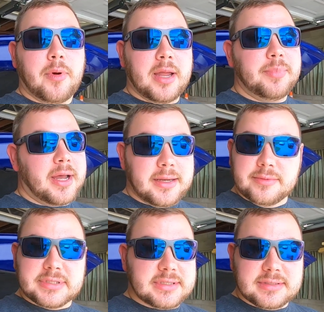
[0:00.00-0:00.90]
wide body
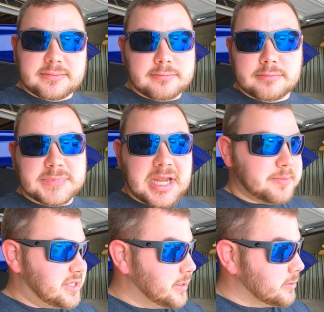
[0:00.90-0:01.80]
was
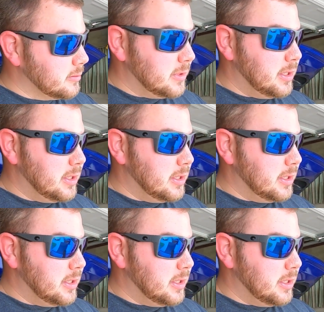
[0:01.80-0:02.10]
top tier.